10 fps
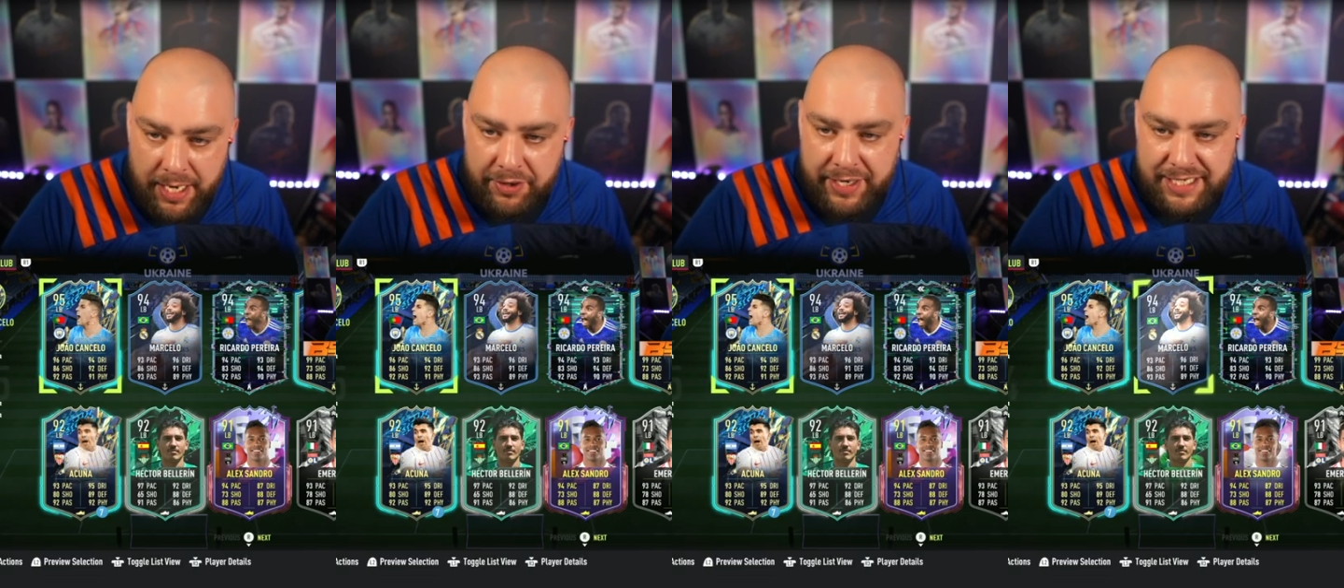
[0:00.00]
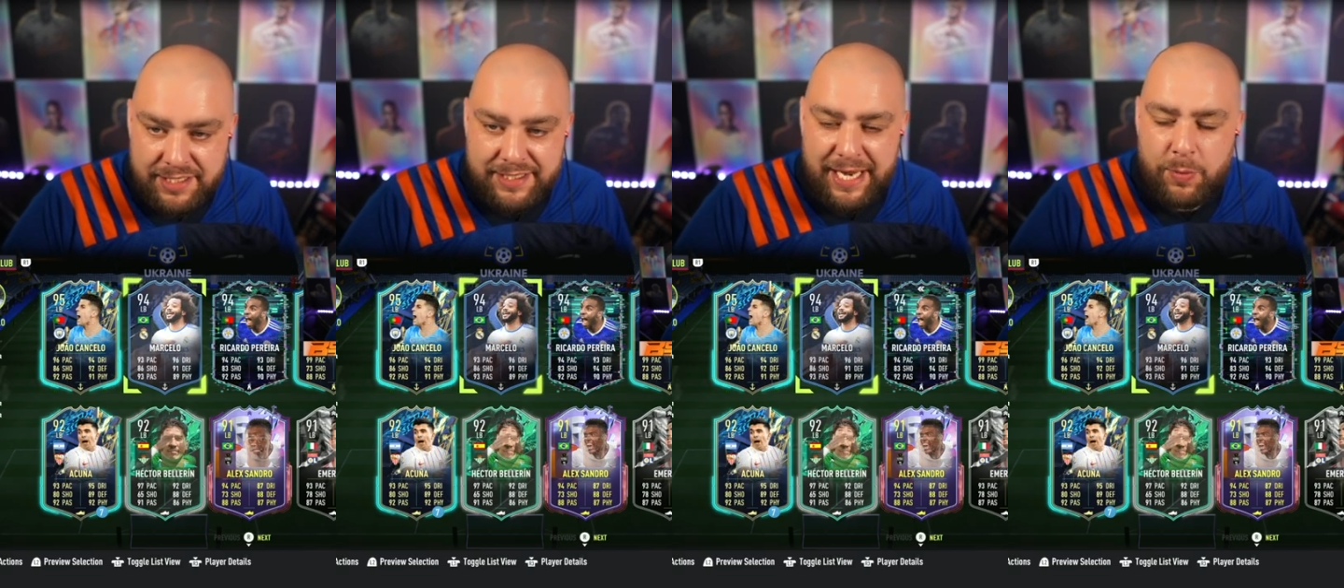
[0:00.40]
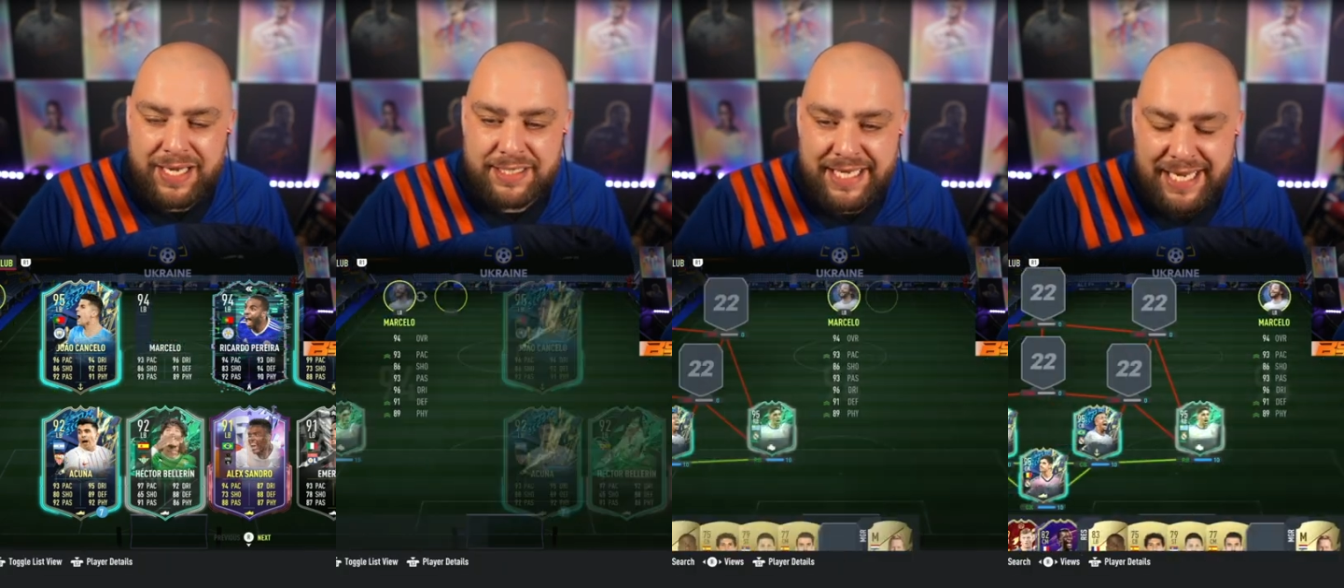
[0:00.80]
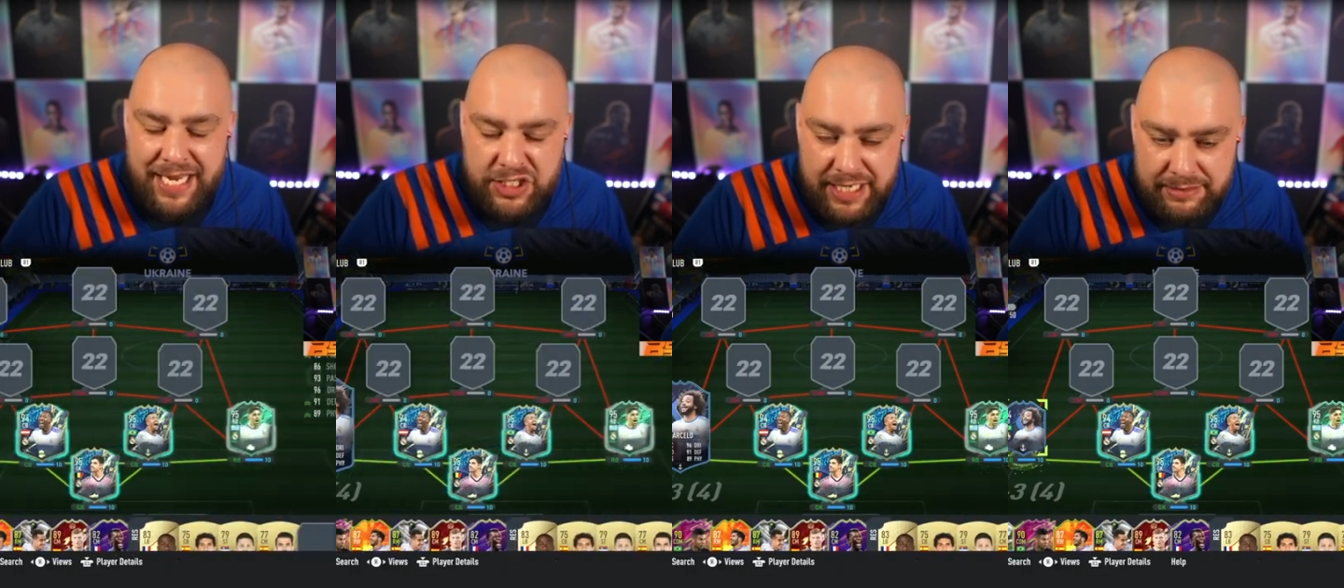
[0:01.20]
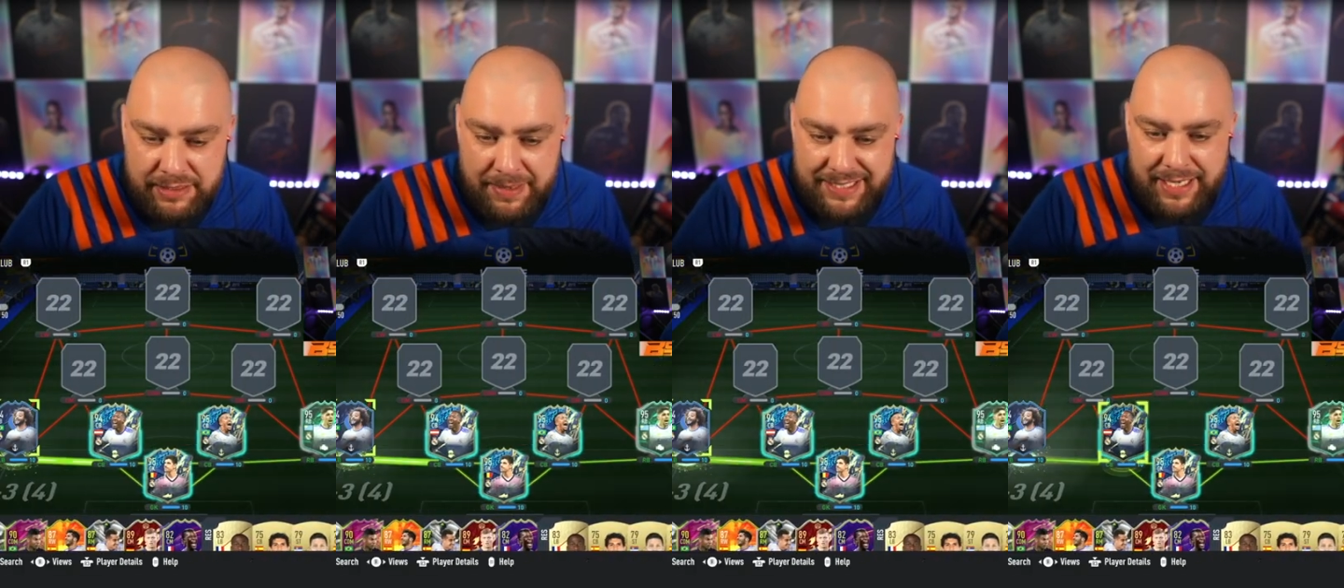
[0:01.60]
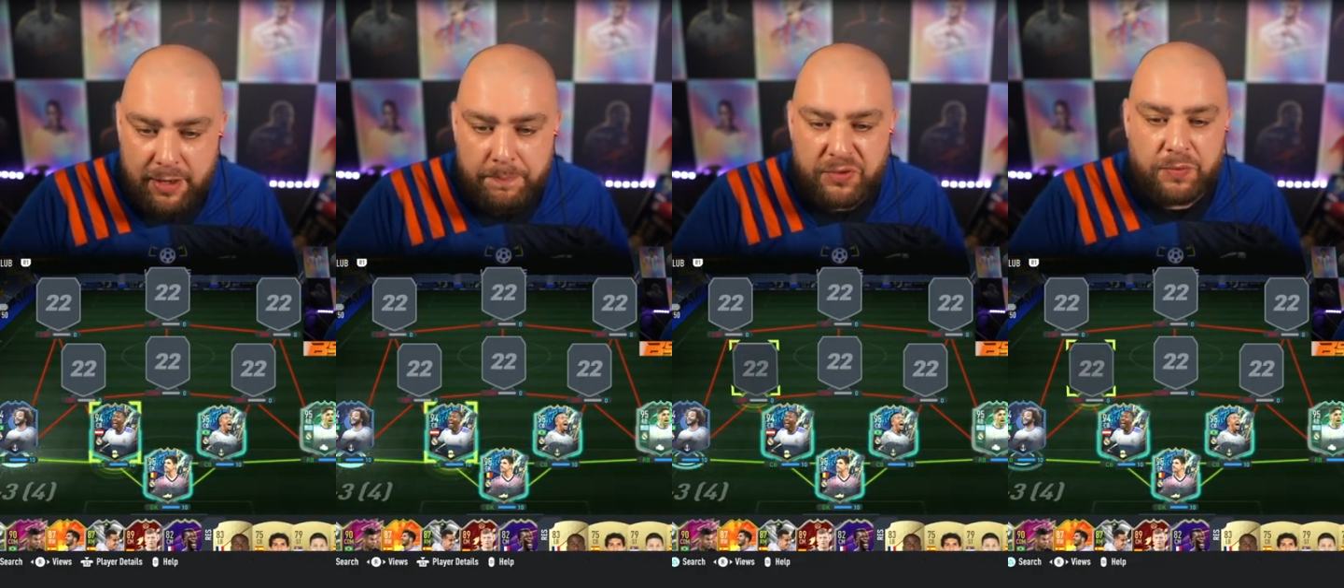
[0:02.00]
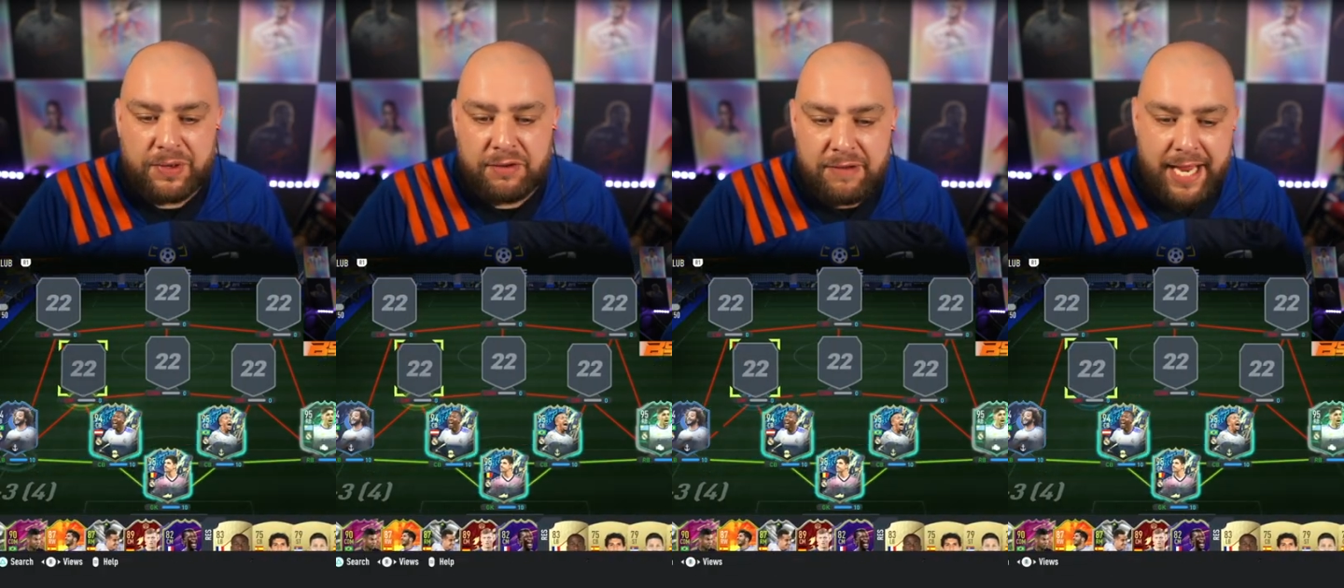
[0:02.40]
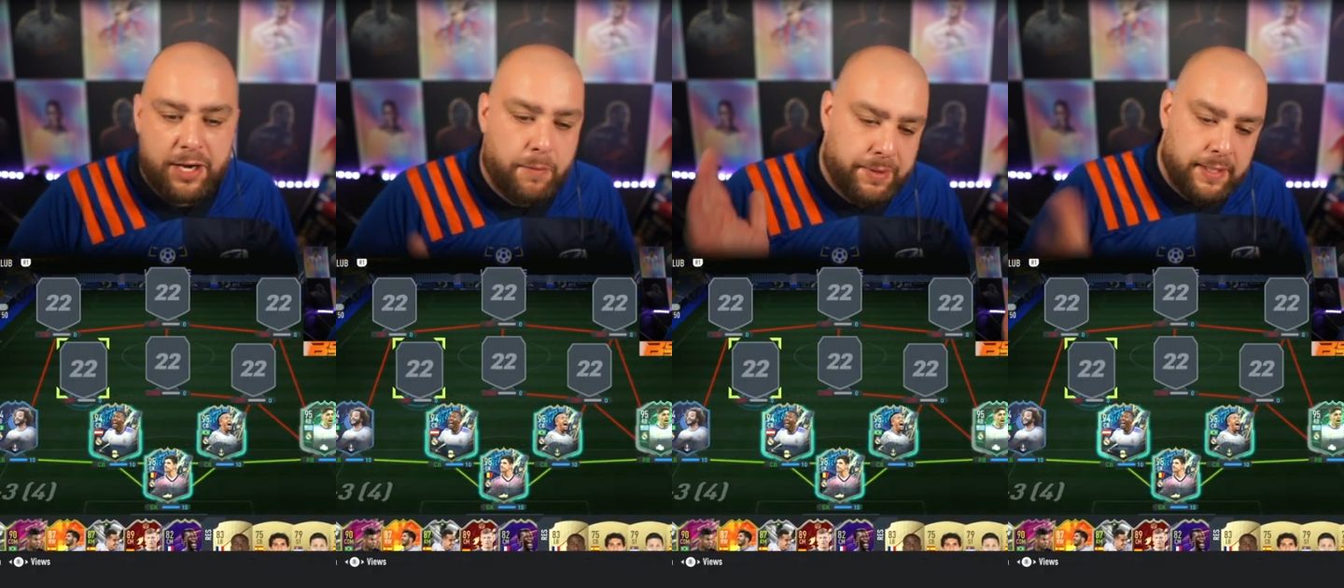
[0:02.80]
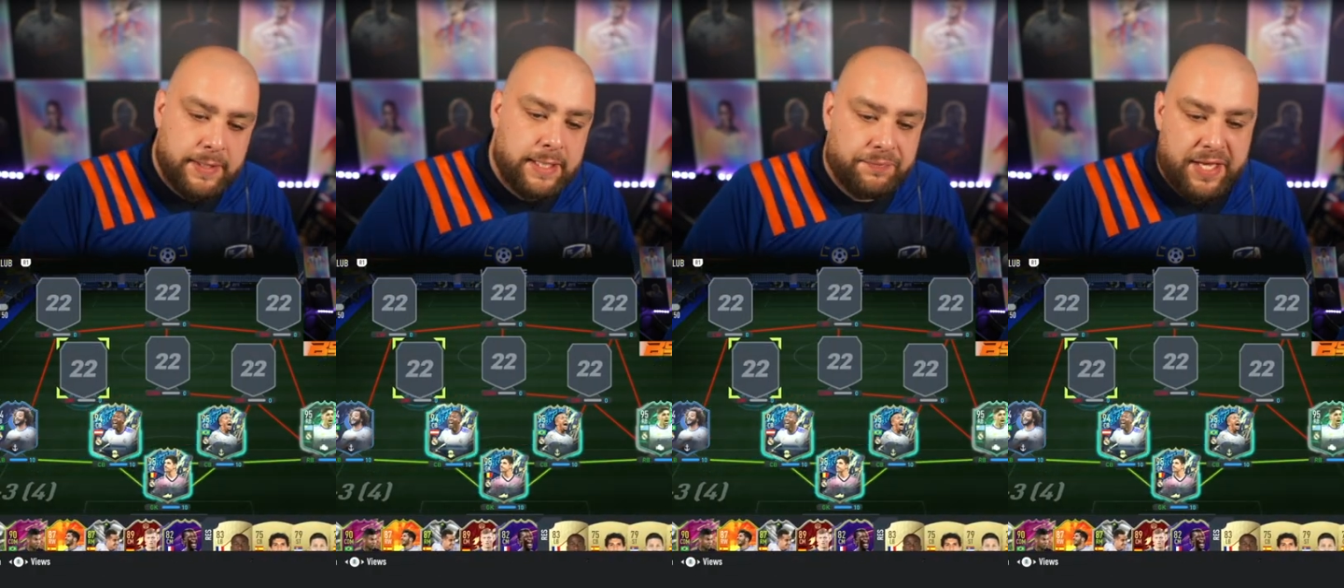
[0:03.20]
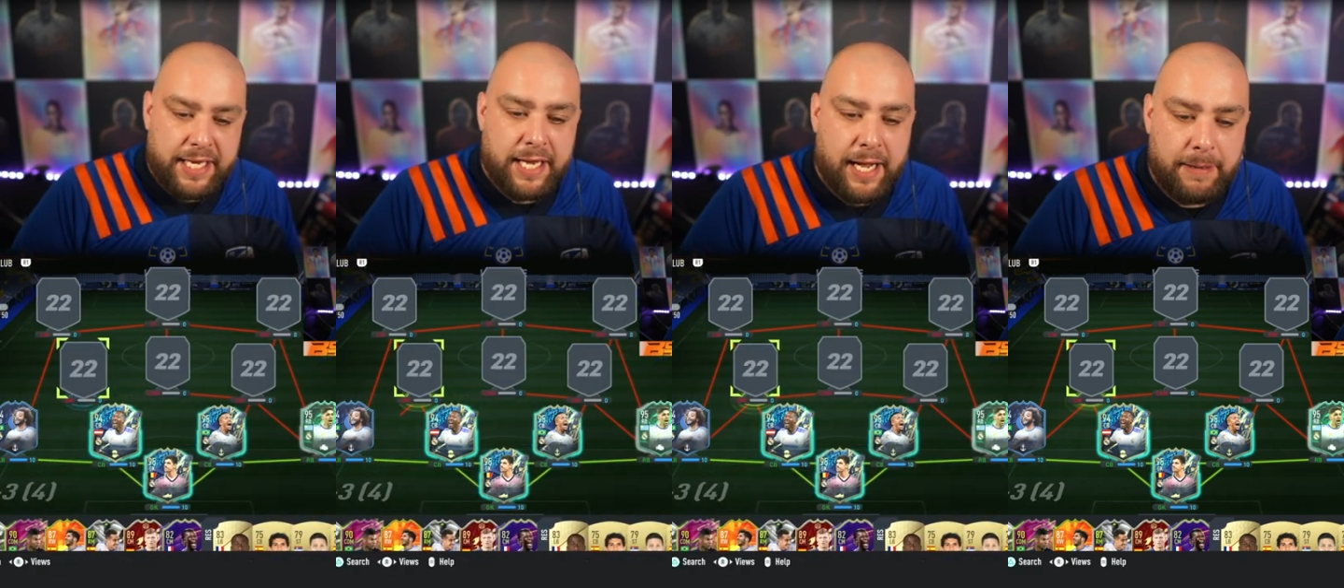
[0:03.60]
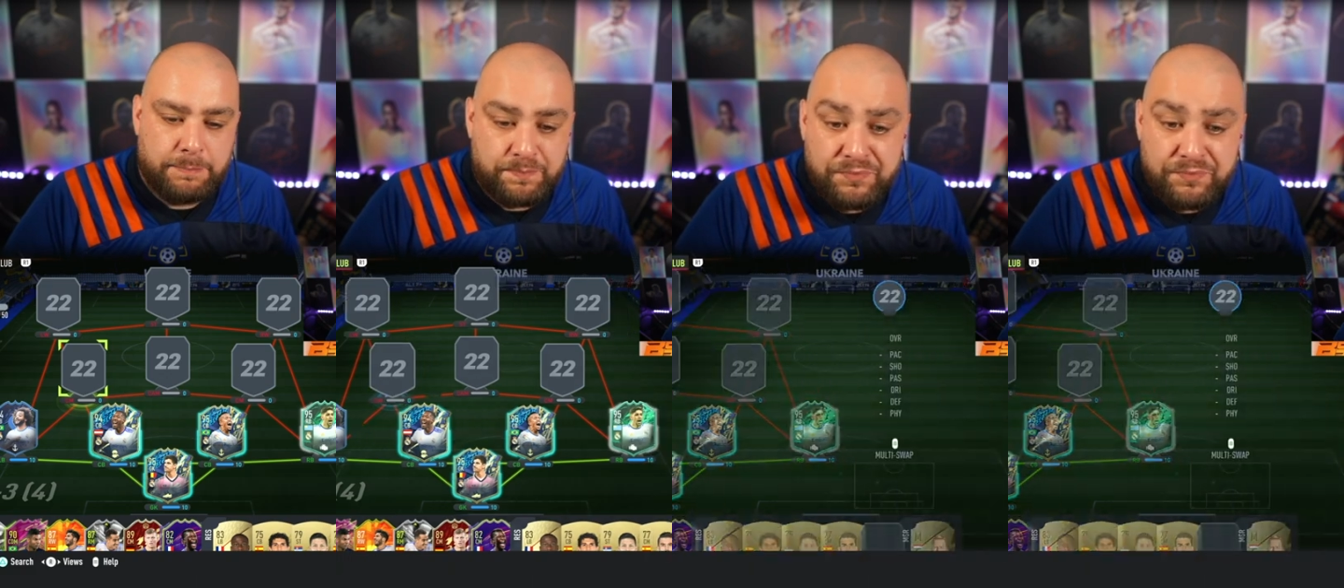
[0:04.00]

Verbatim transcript: I know you guys are going to say, where's the uh, shapes to Marcelo, but they've been the rating up. The... Um,